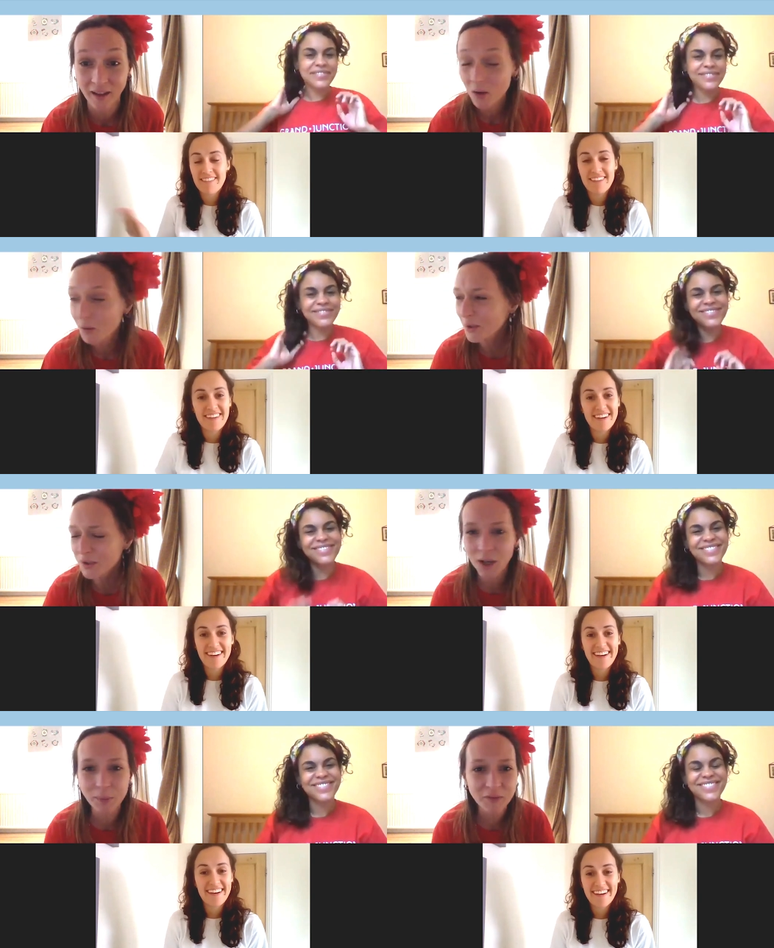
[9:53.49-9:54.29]
Speaker 1: What
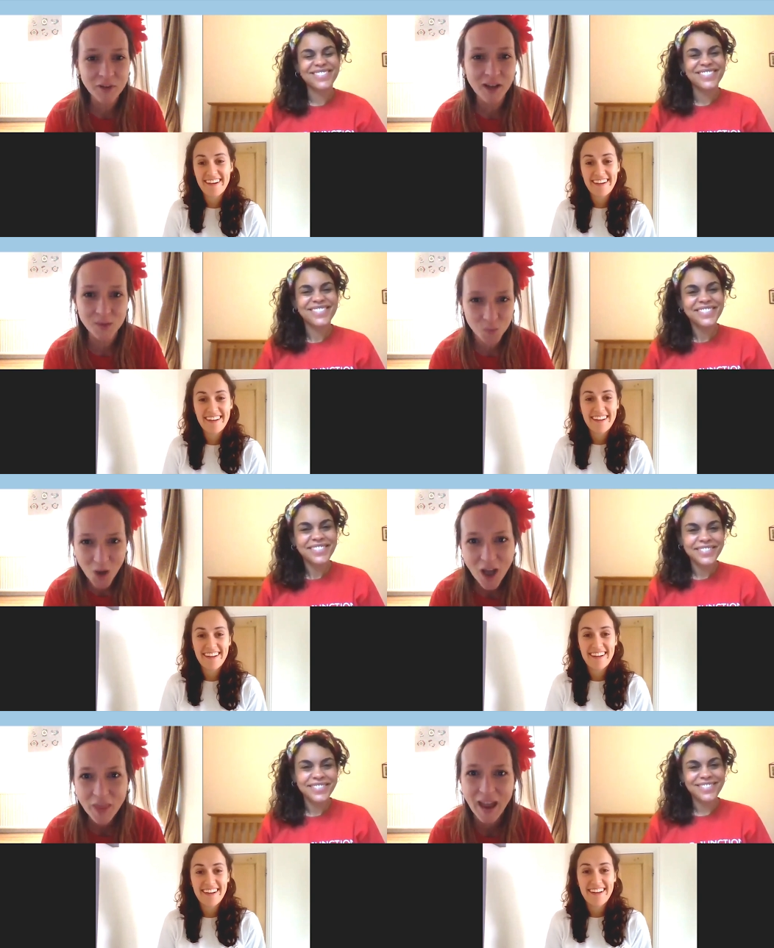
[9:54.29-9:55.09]
type of nuts
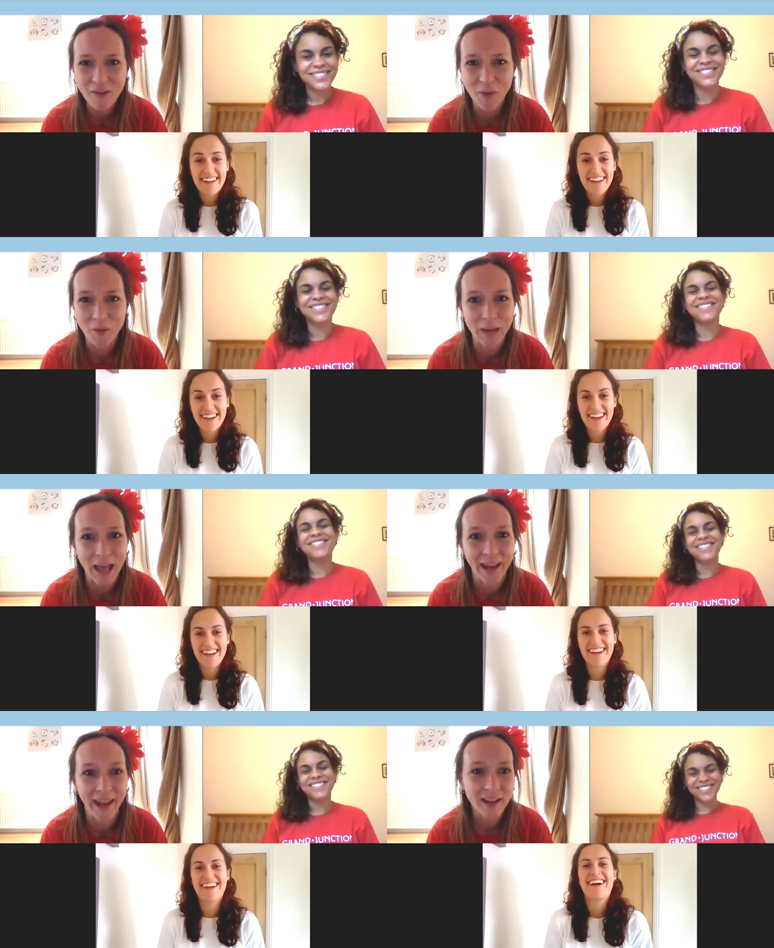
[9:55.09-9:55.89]
were there on the
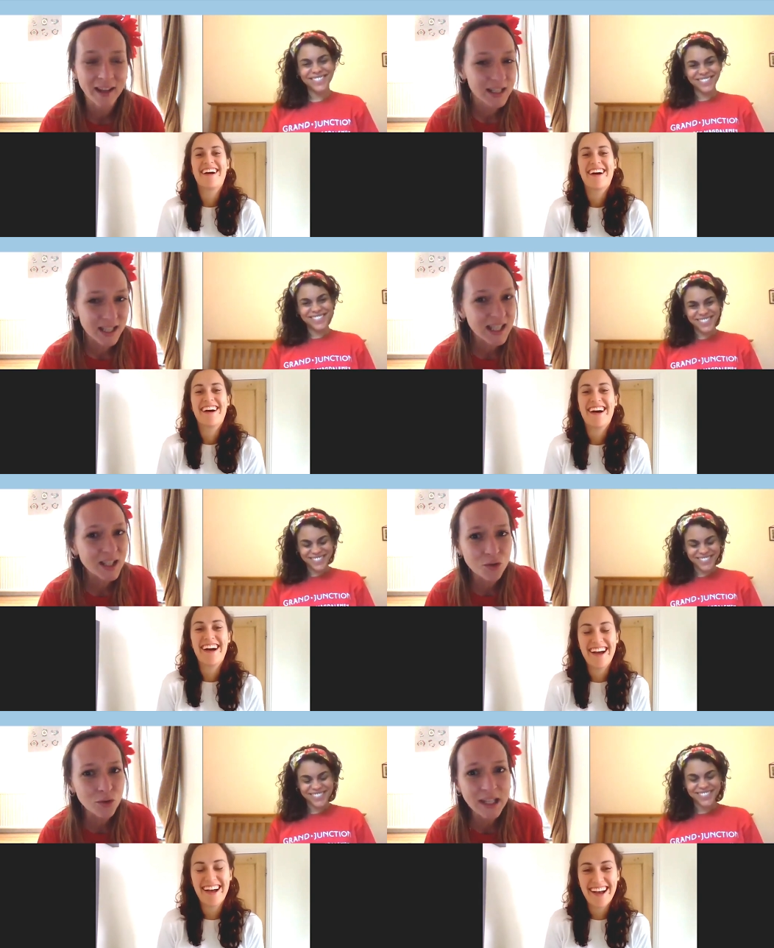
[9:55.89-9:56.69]
planet? Did he
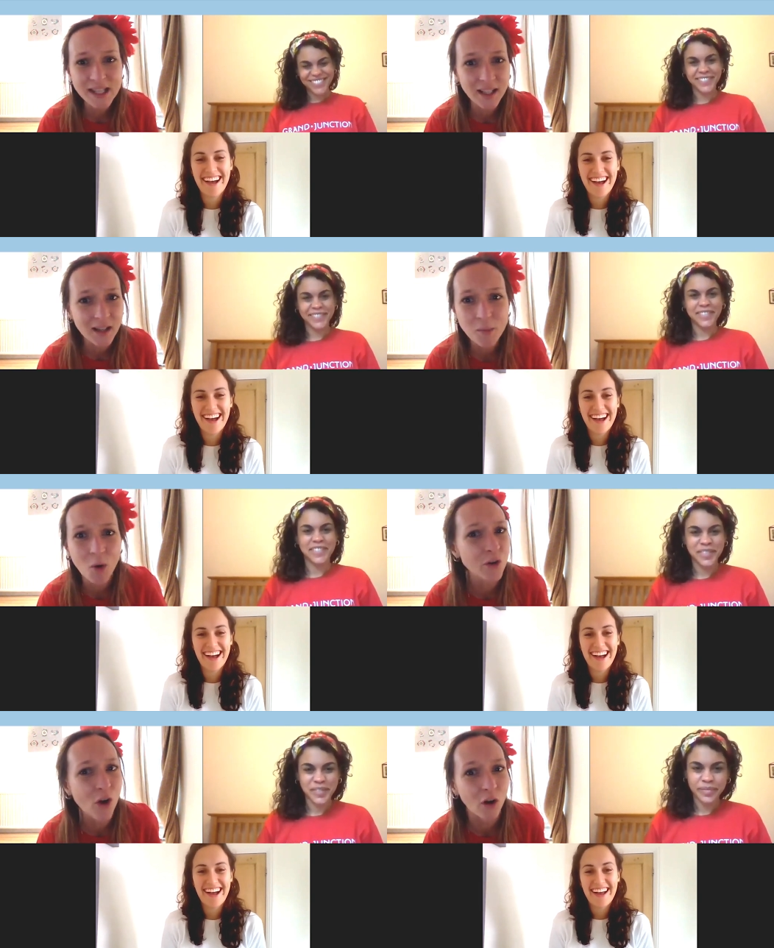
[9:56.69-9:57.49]
enjoy eating them or
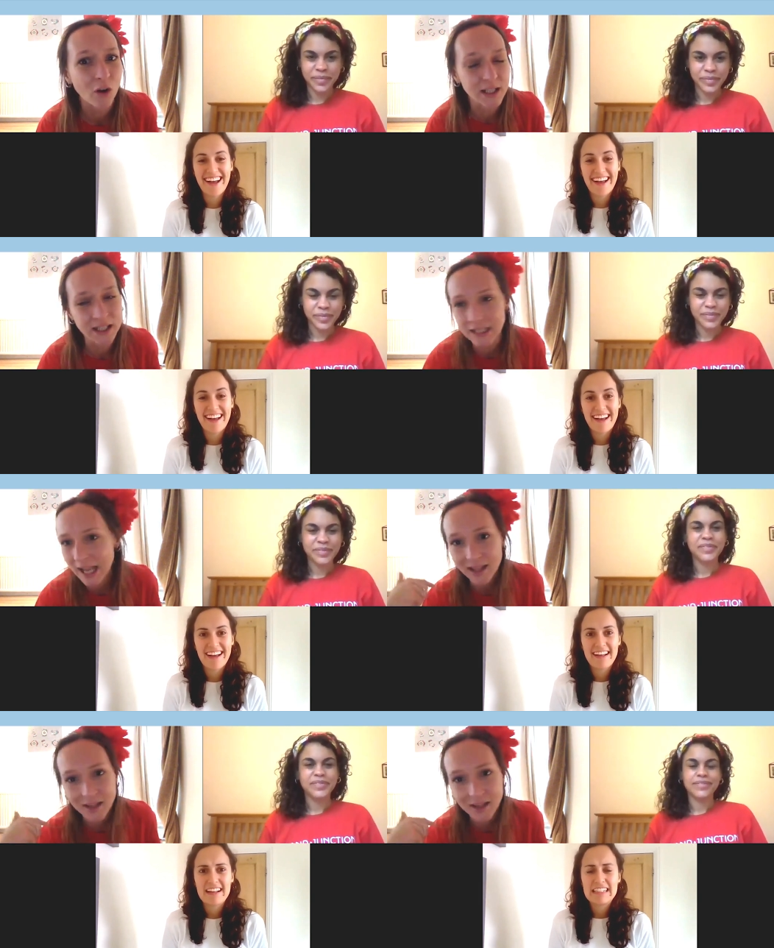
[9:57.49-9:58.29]
not? Did he
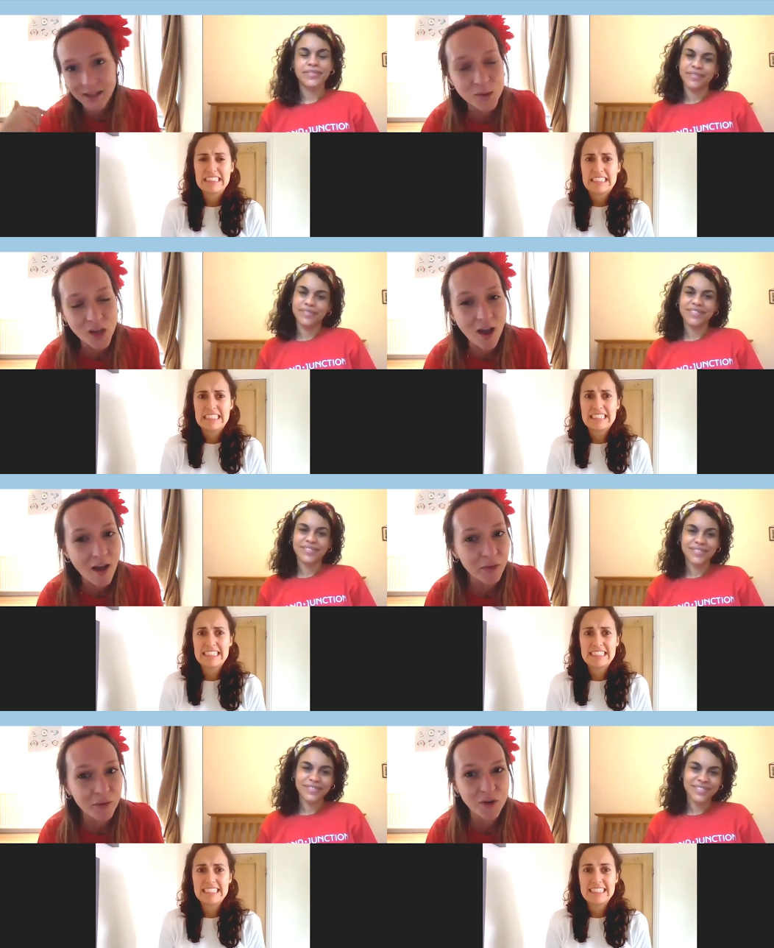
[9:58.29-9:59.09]
take them home to
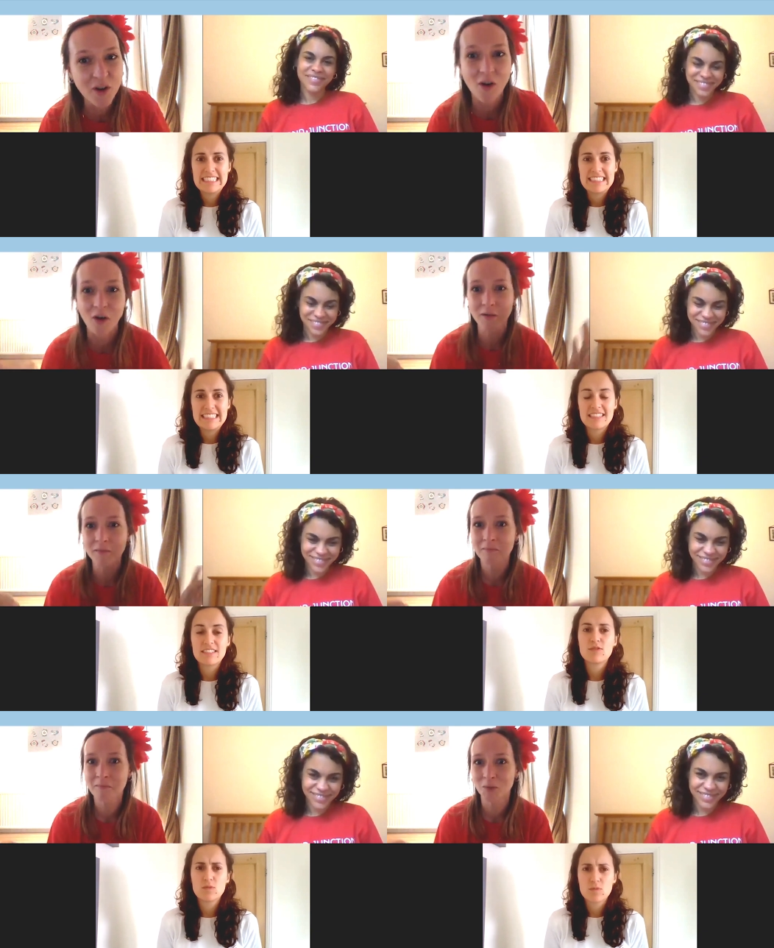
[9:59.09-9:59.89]
Earth or not?
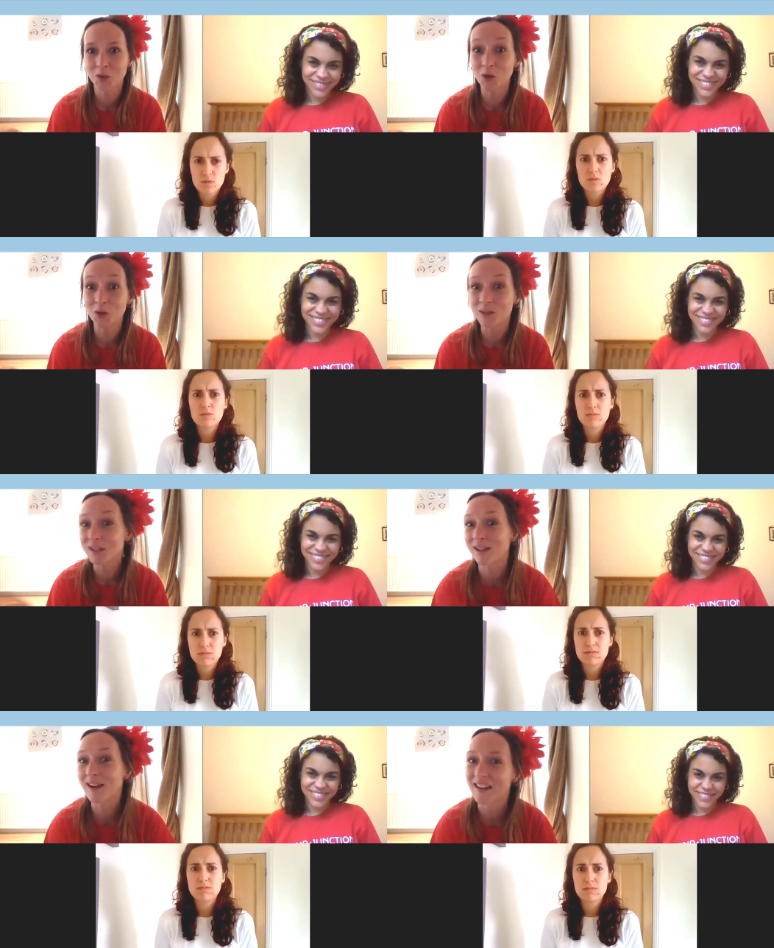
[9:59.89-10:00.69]
You
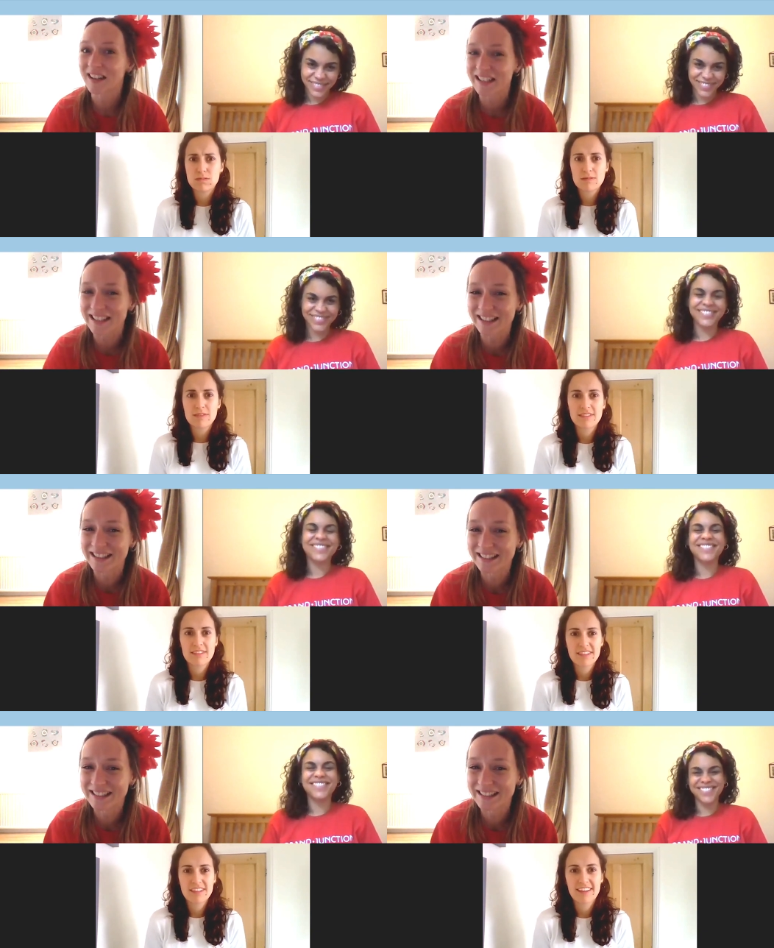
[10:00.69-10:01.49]
decide.
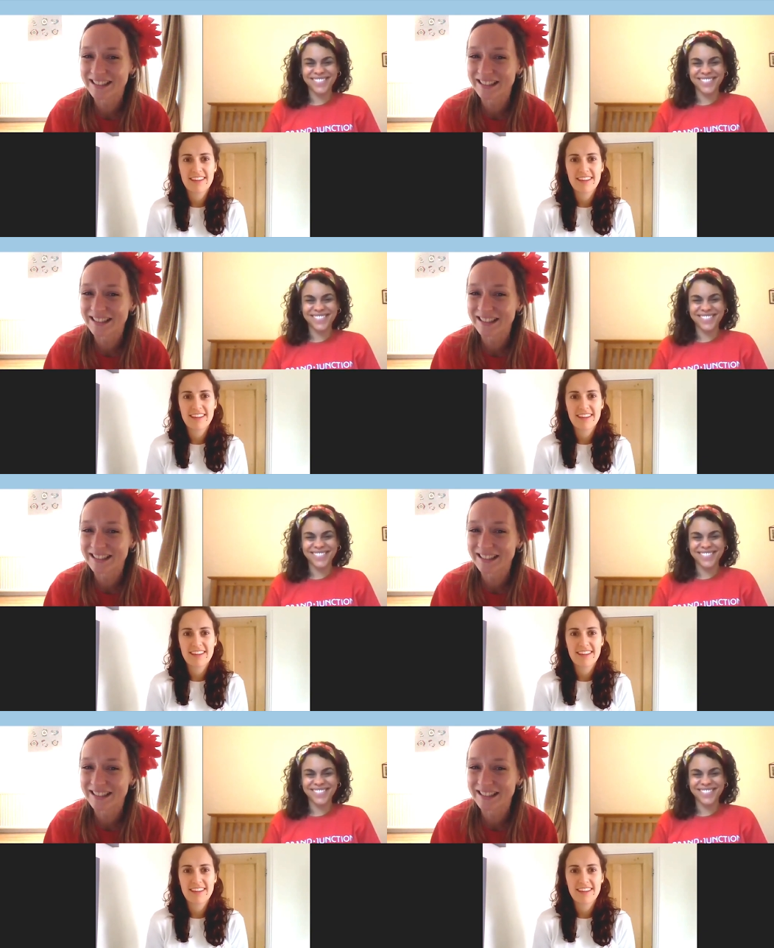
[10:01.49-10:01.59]
Great.